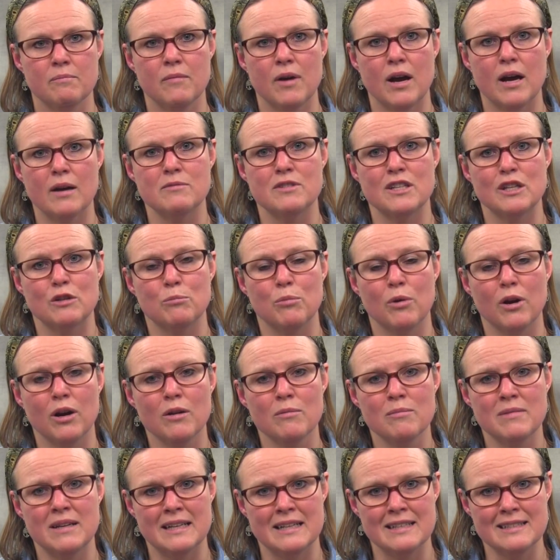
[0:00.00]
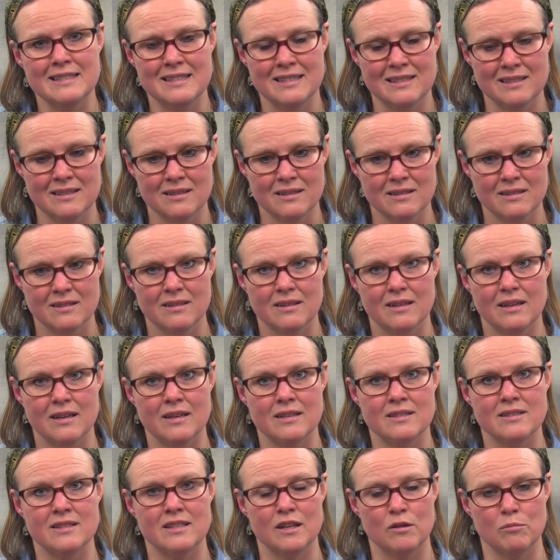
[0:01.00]
object permanence
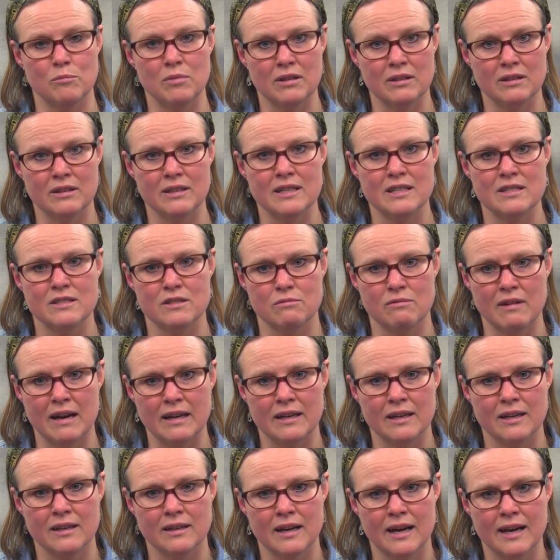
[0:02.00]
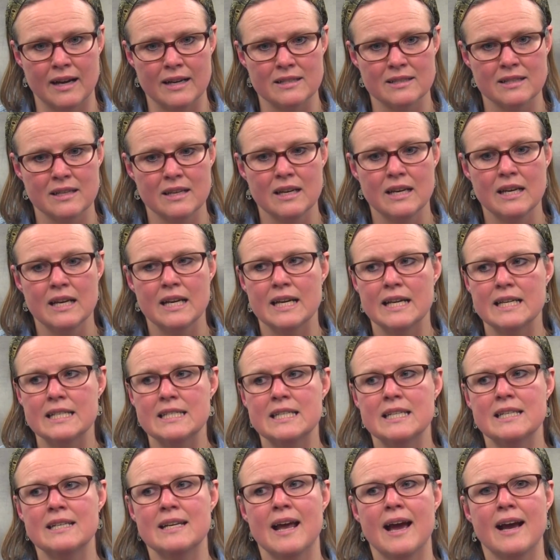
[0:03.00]
is the ability to recognize it
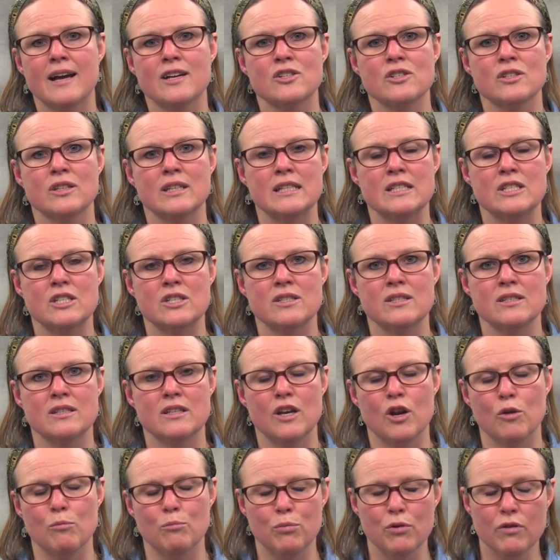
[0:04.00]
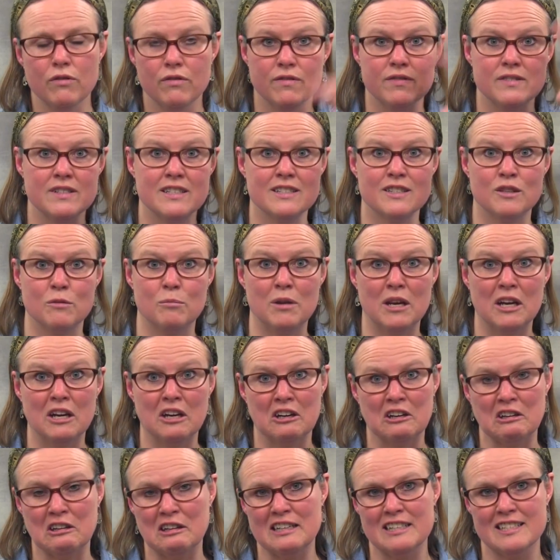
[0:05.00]
didn't actually just, you know, poof,
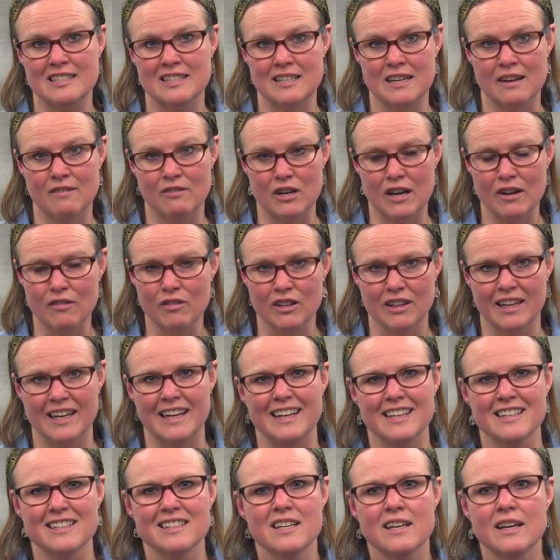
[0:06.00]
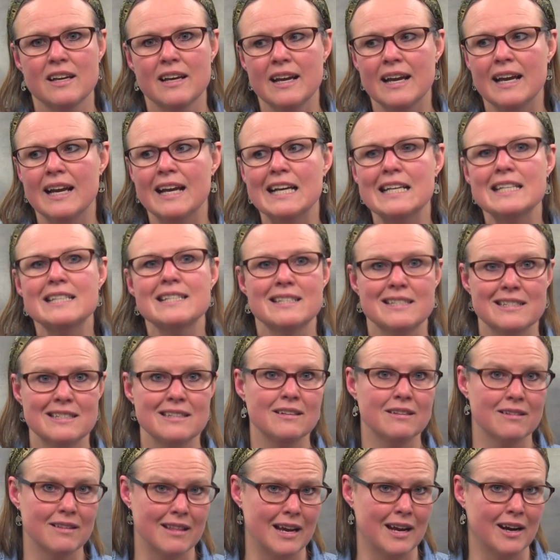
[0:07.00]
disappear into Never Never Land. It's
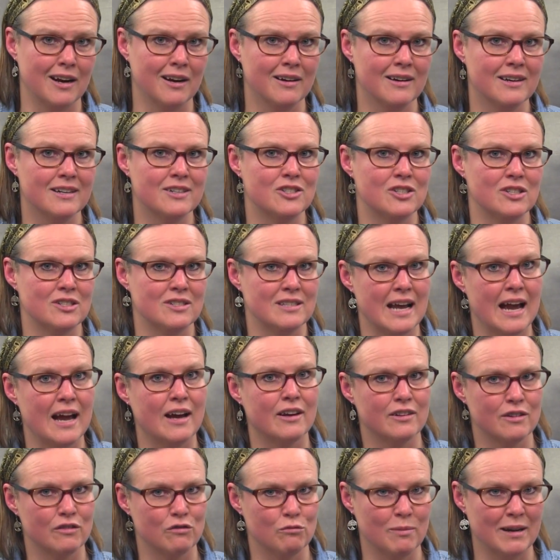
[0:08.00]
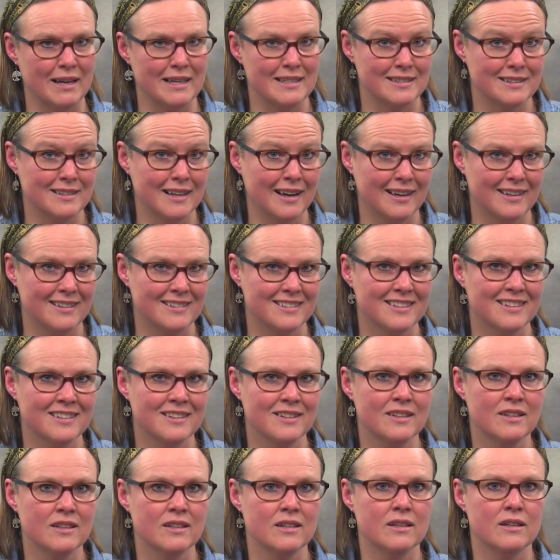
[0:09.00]
still there, it's just out of my sight,
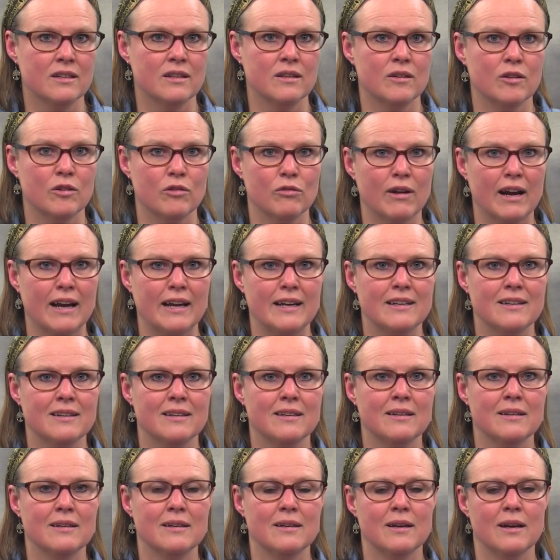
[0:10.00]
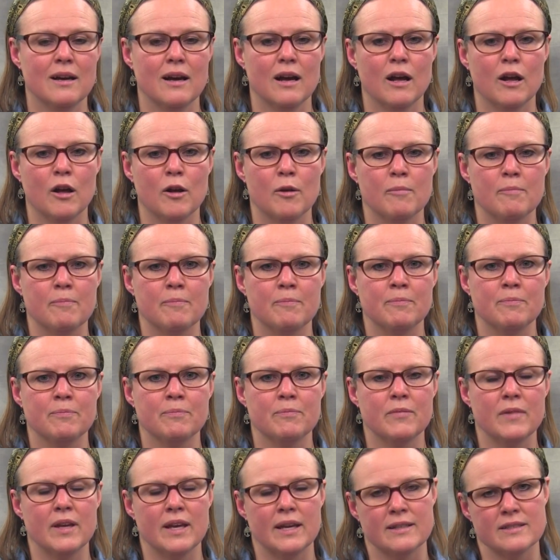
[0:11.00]
right? Um,
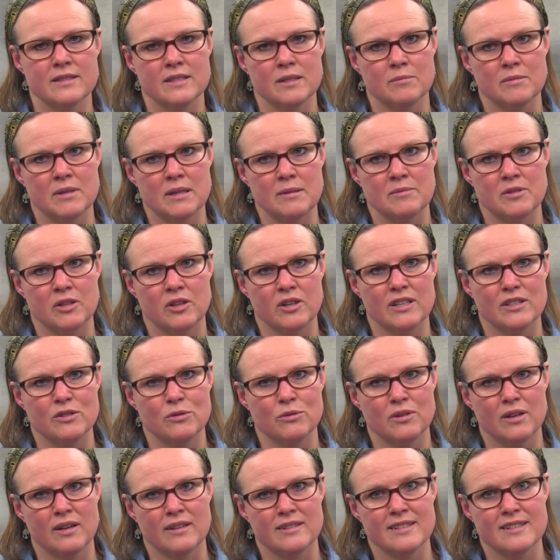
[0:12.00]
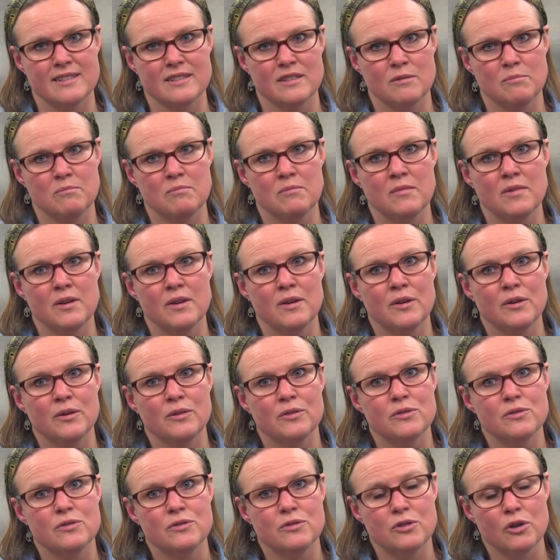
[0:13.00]
and sometimes our kids with autism
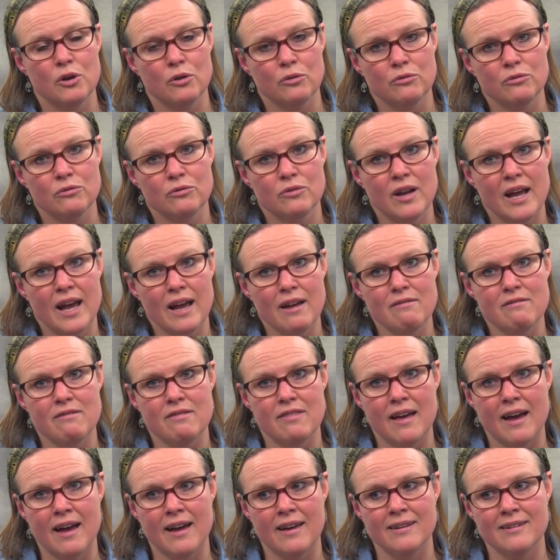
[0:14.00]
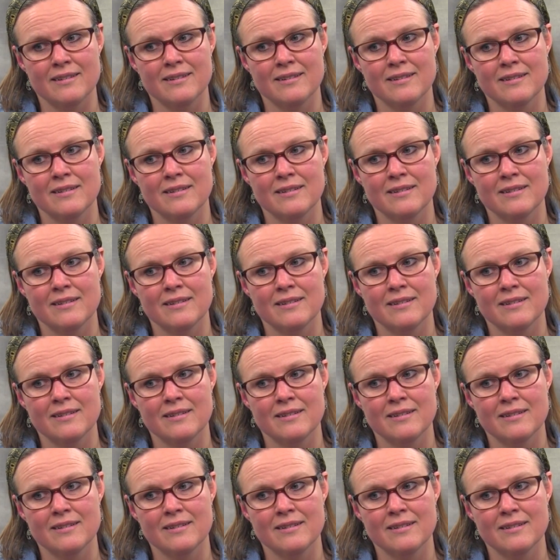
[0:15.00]
don't have that,